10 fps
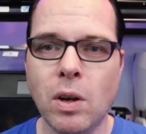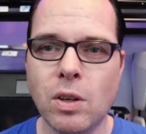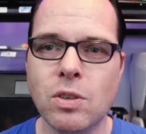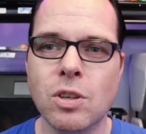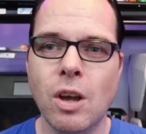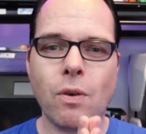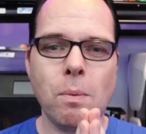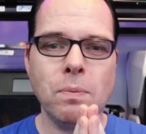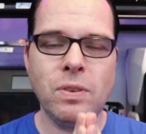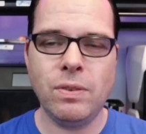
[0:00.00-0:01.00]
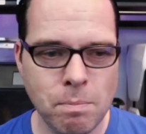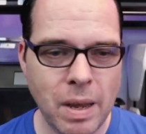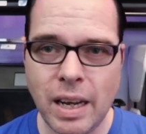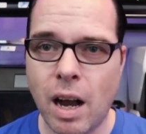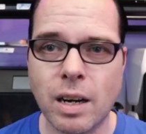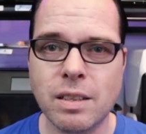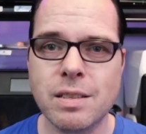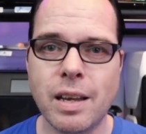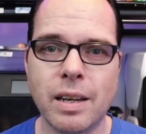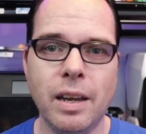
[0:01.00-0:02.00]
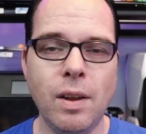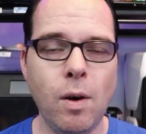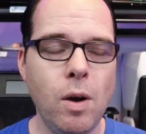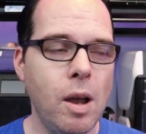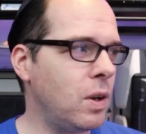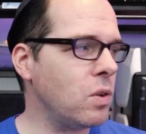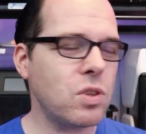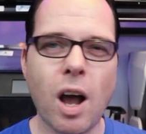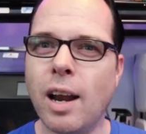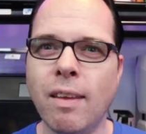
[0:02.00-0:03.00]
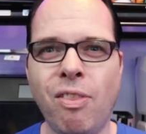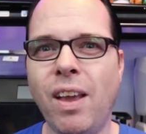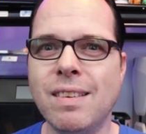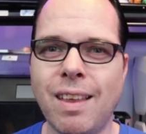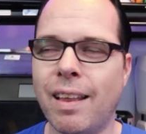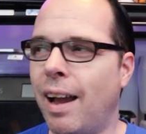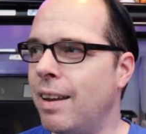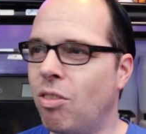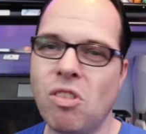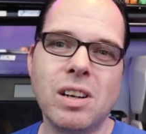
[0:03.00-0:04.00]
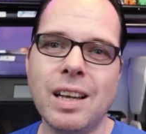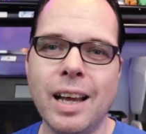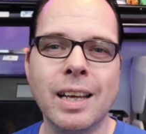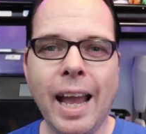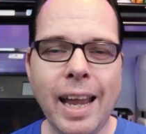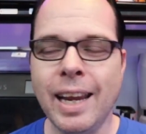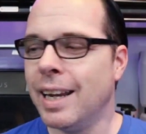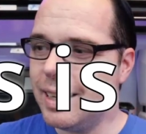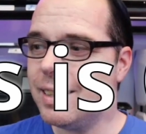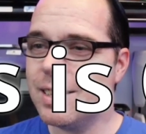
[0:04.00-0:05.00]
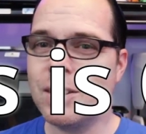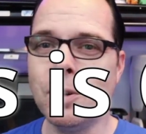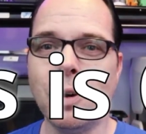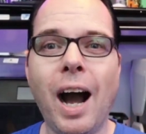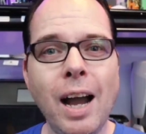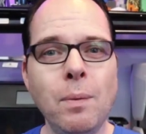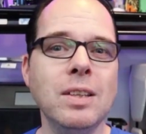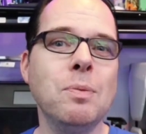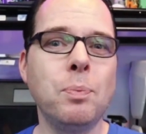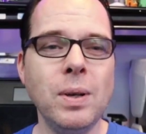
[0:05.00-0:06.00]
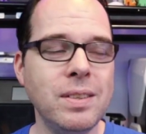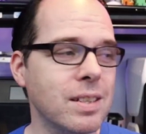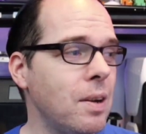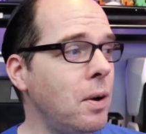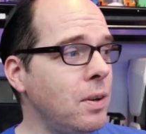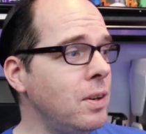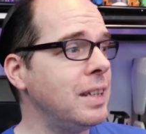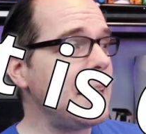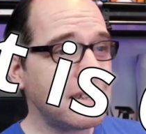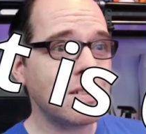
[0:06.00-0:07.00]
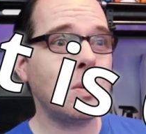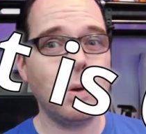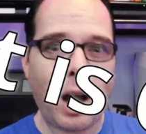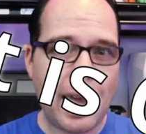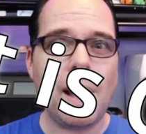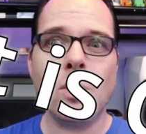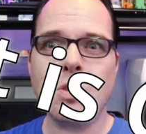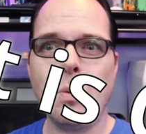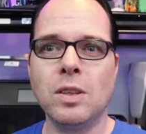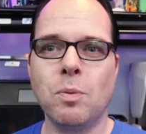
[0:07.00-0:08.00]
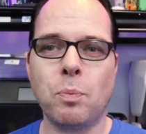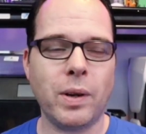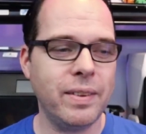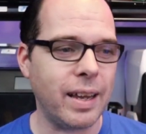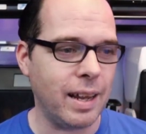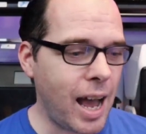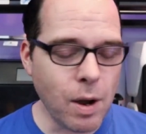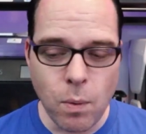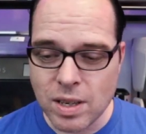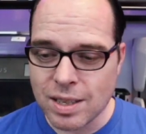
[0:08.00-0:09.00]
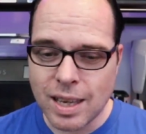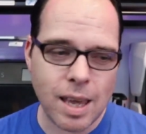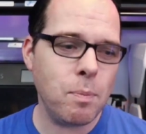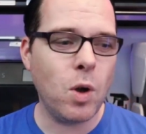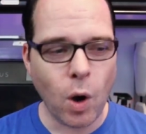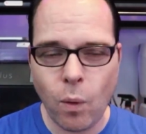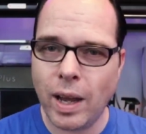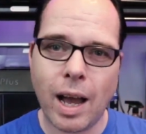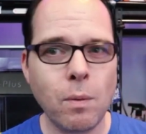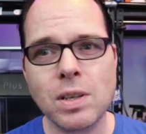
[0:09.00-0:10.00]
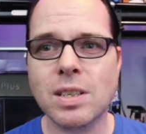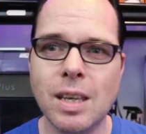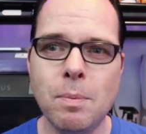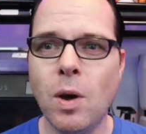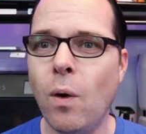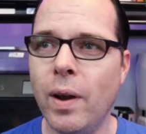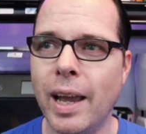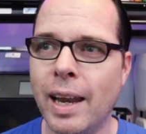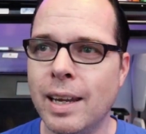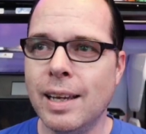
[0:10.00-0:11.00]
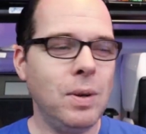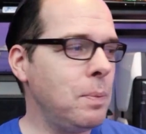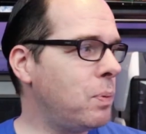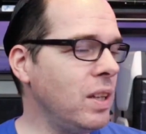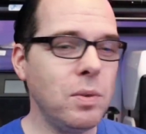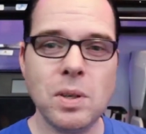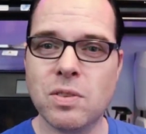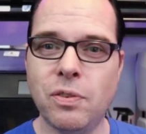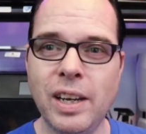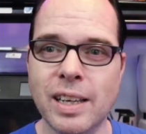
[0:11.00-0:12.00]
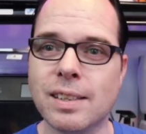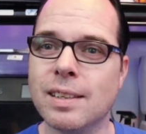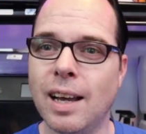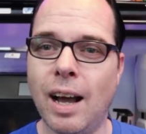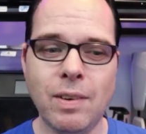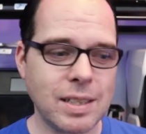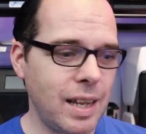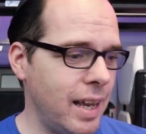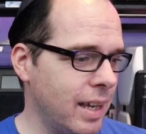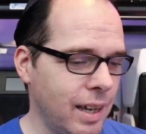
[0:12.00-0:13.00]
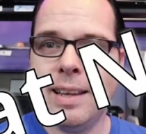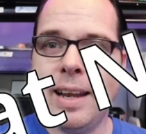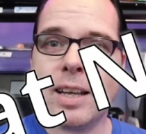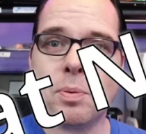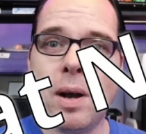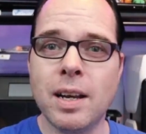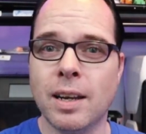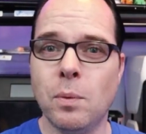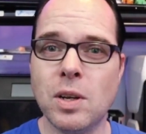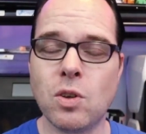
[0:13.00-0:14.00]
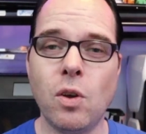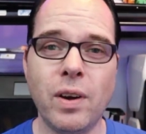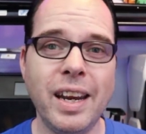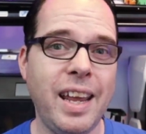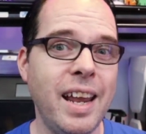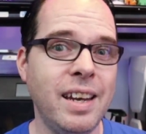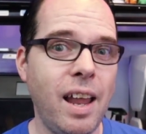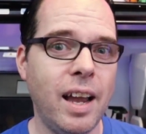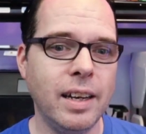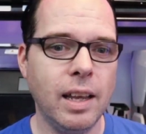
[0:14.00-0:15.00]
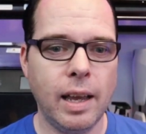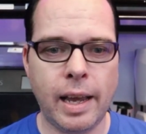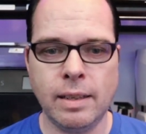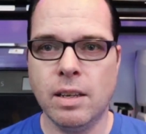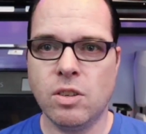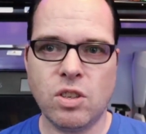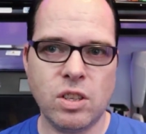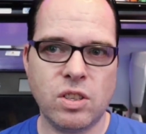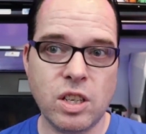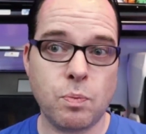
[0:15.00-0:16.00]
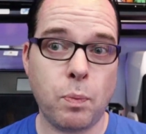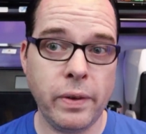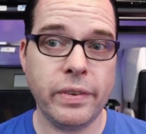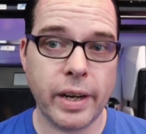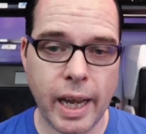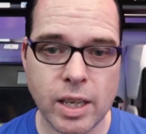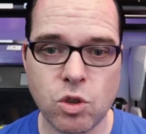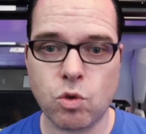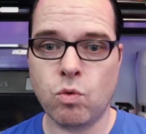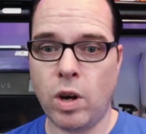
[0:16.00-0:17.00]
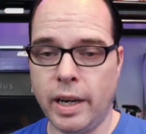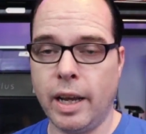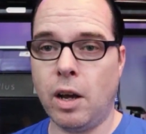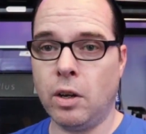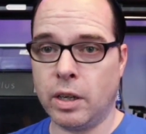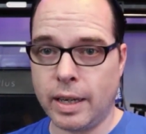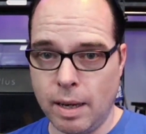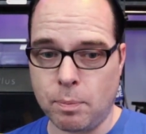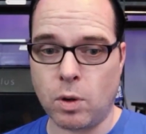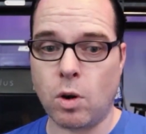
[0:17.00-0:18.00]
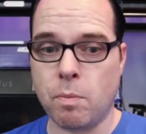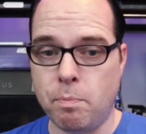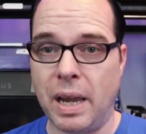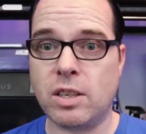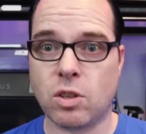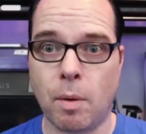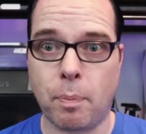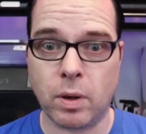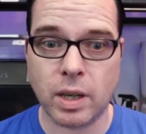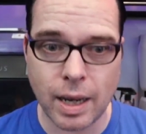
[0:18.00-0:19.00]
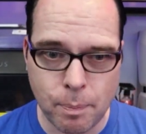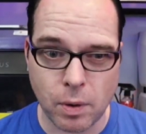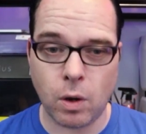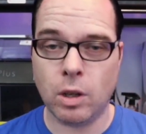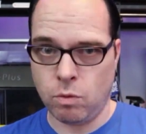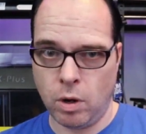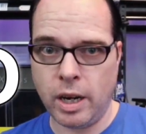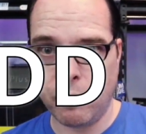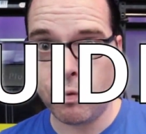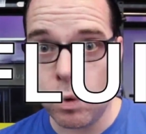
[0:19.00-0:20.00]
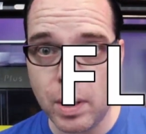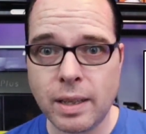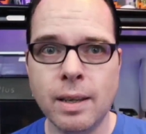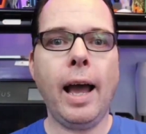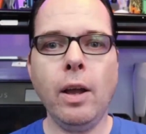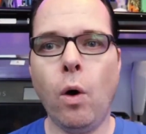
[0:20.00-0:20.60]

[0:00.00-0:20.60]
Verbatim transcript: models from many artists that I know, but also other things that I thought like, hey, this is cool. I want to print this. Oh no, that is cool. I also want to print that. I was keep going. I was keep going. And when the printer was finished, I was like, the next one was already in line. And since this printer is running on Klipper or based upon Klipper running Fluidd, I